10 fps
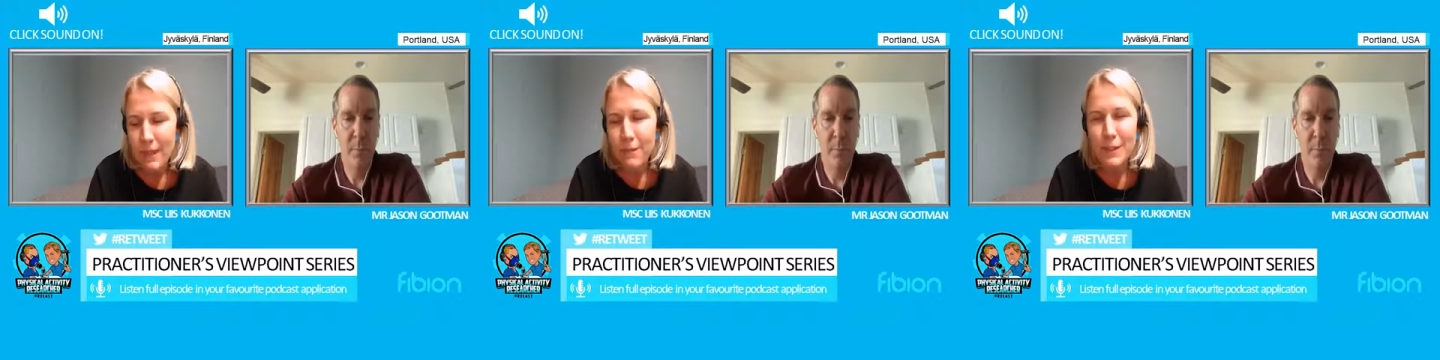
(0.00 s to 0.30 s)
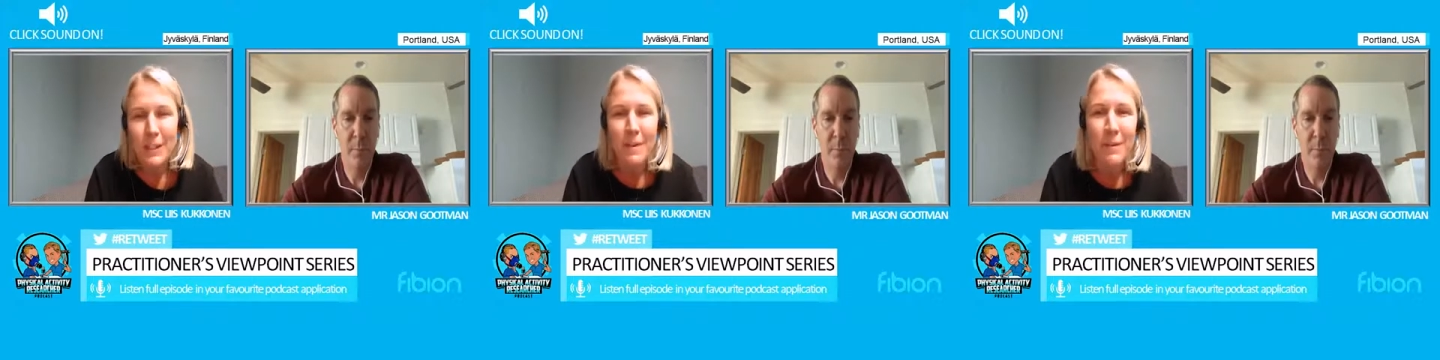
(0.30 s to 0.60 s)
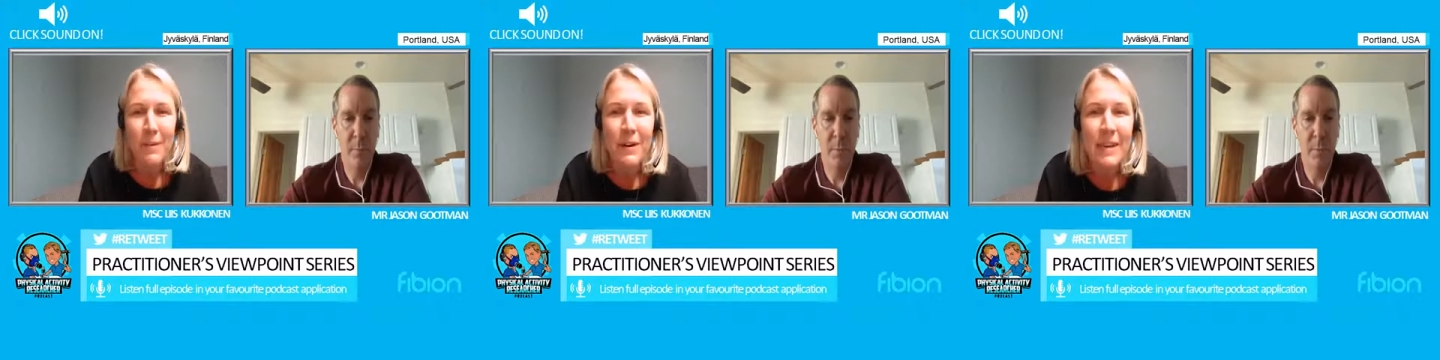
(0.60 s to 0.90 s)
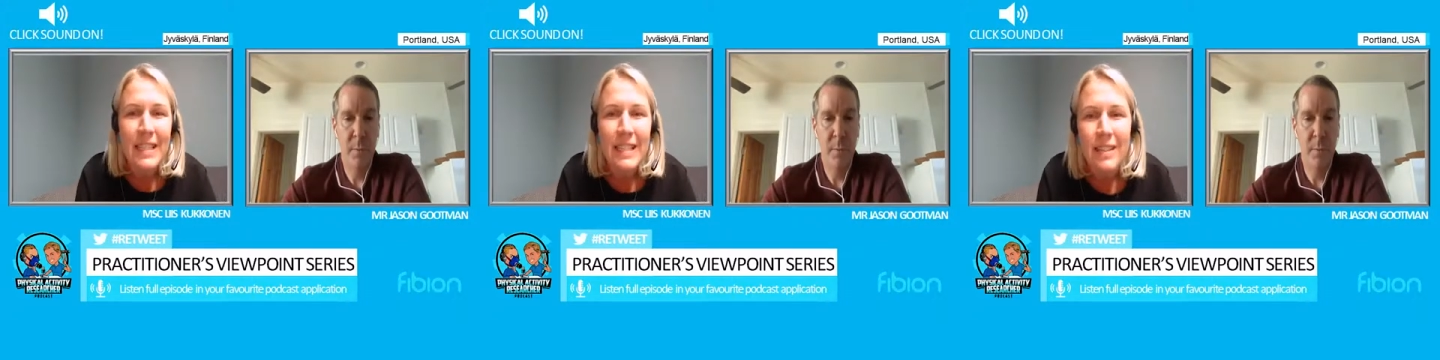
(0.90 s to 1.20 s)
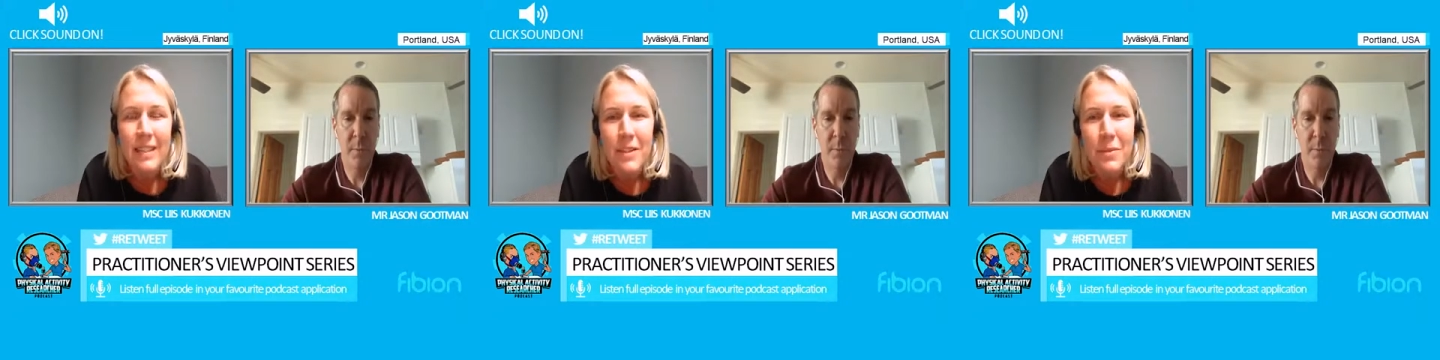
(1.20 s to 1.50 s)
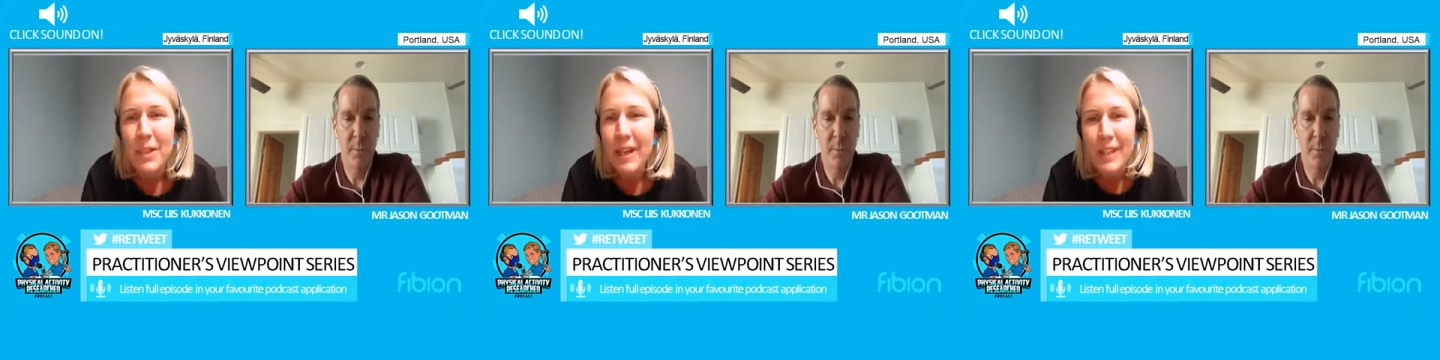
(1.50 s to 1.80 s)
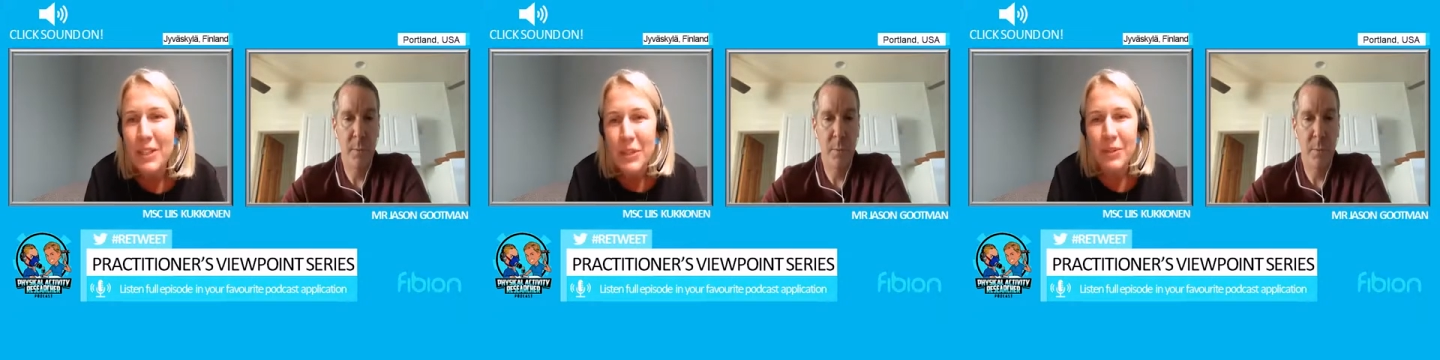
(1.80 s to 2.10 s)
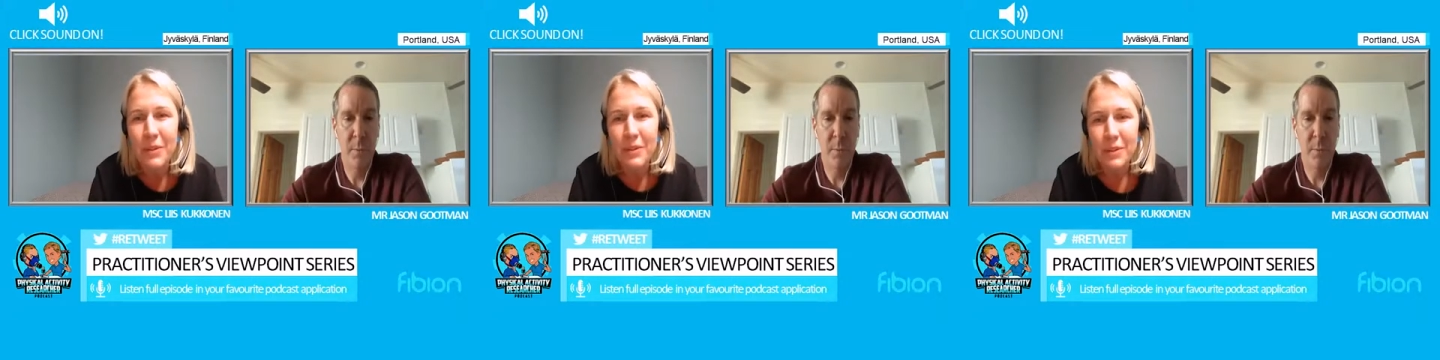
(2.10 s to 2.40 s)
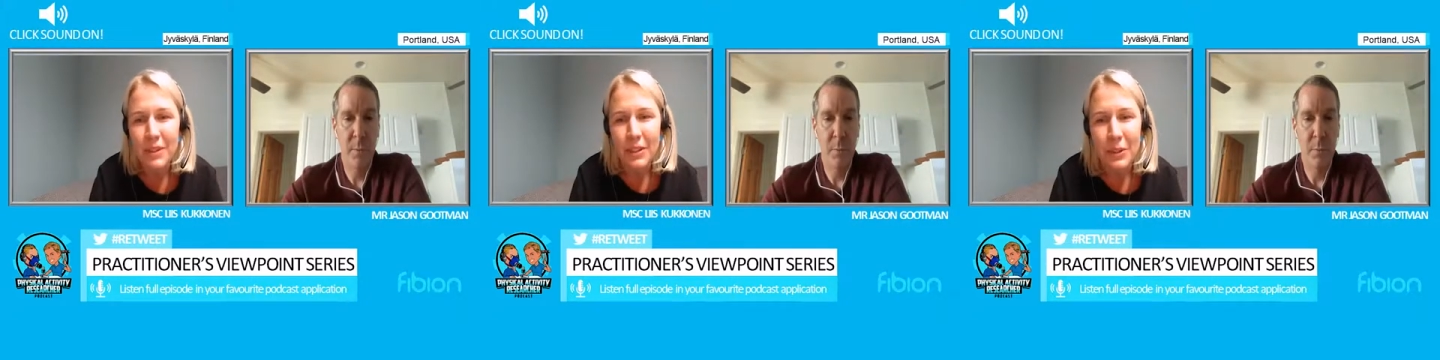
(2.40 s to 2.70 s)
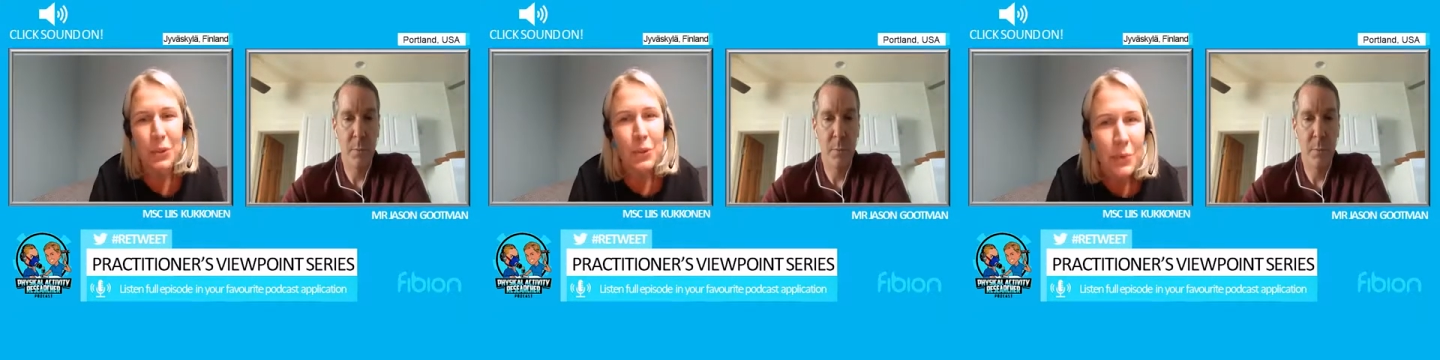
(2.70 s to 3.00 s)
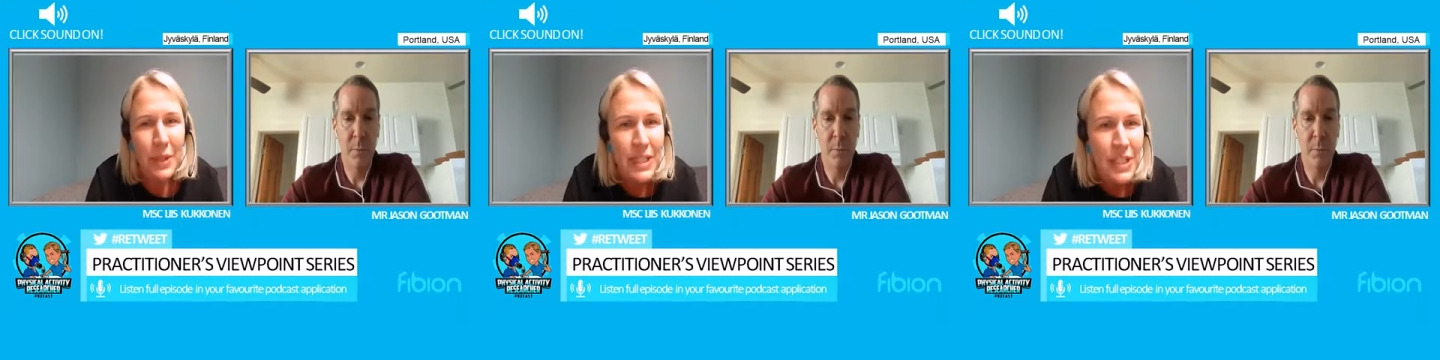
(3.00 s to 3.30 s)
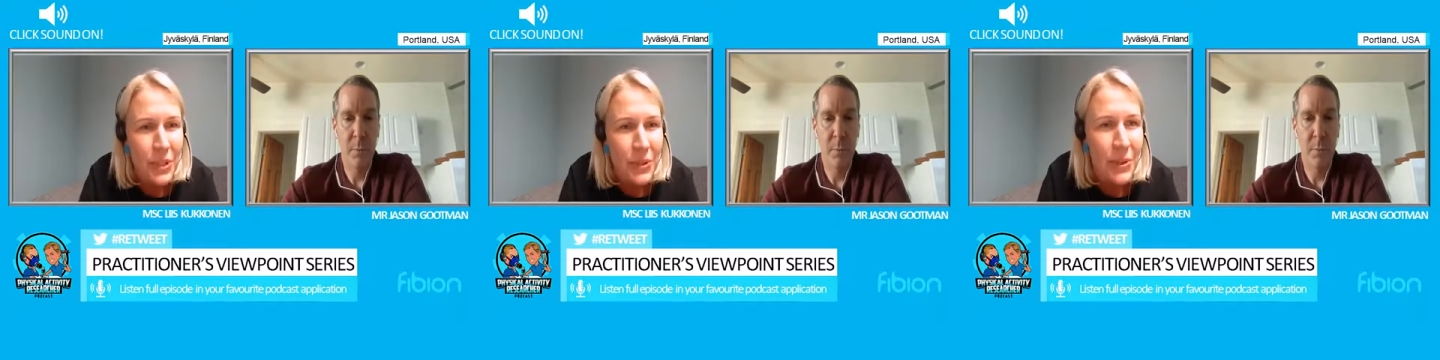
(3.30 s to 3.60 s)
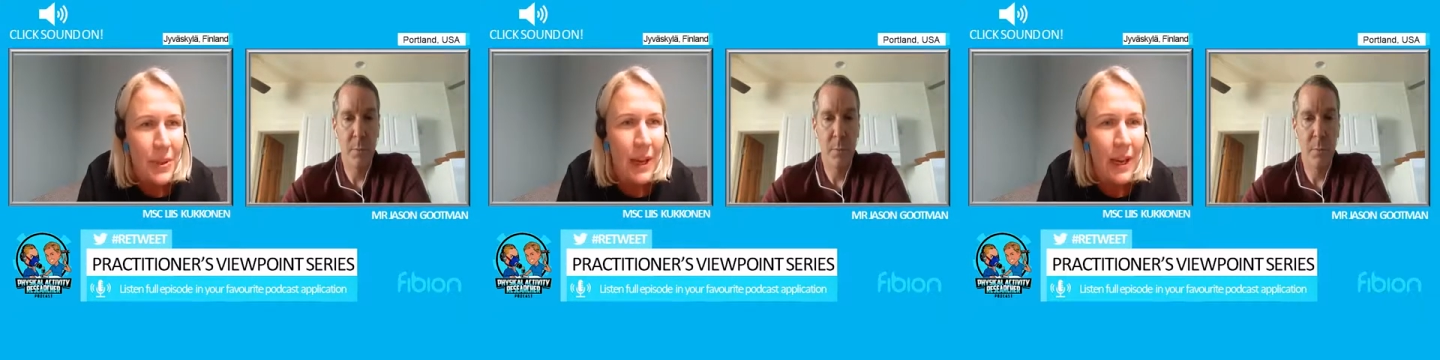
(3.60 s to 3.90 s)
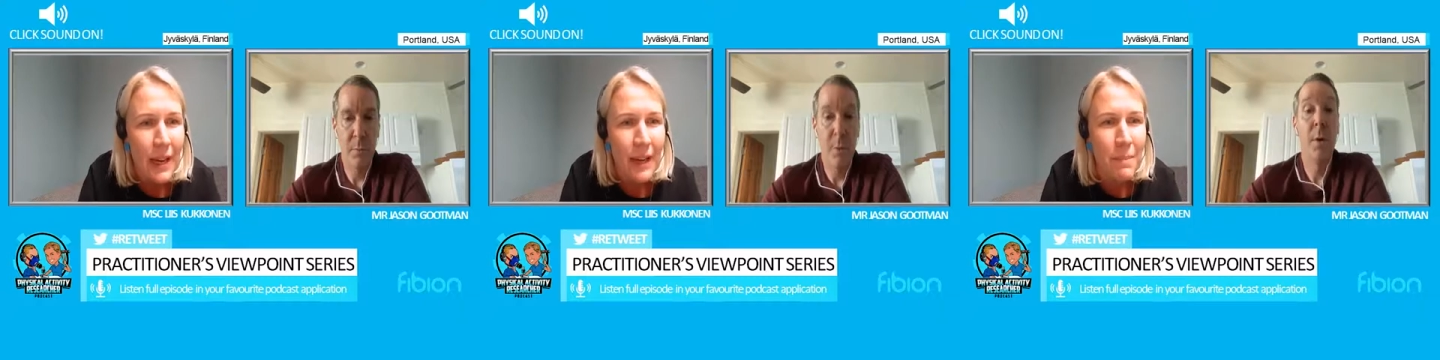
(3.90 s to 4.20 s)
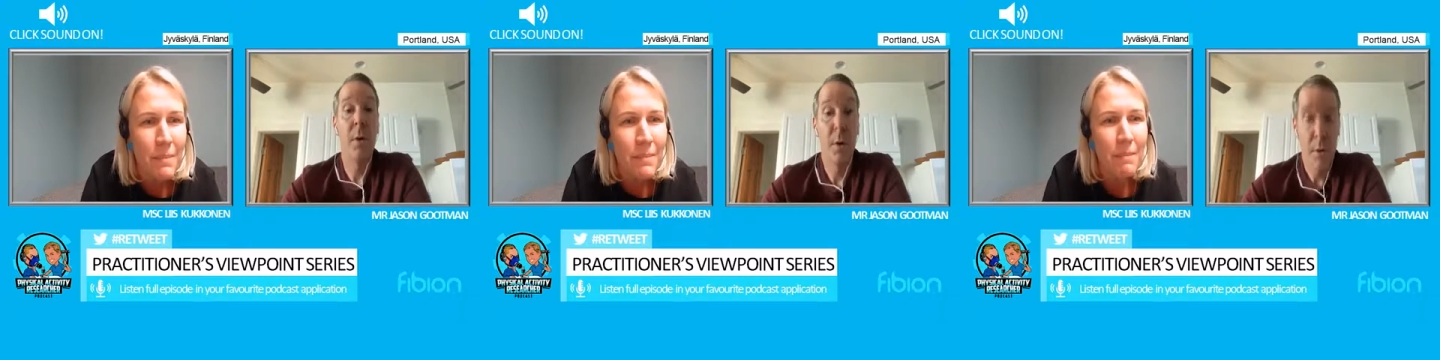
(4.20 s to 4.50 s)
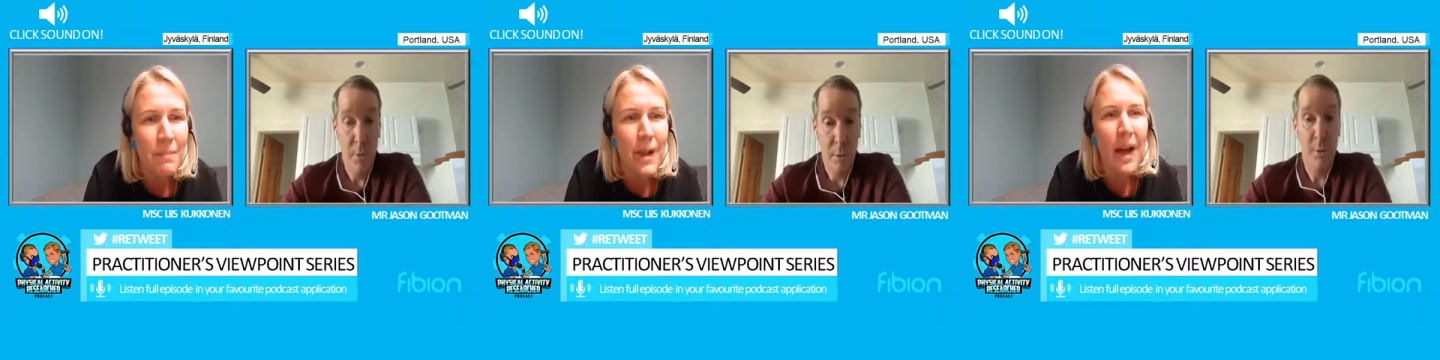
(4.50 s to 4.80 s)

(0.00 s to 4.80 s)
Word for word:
Speaker 1: if some of our listeners would like you to reach you, and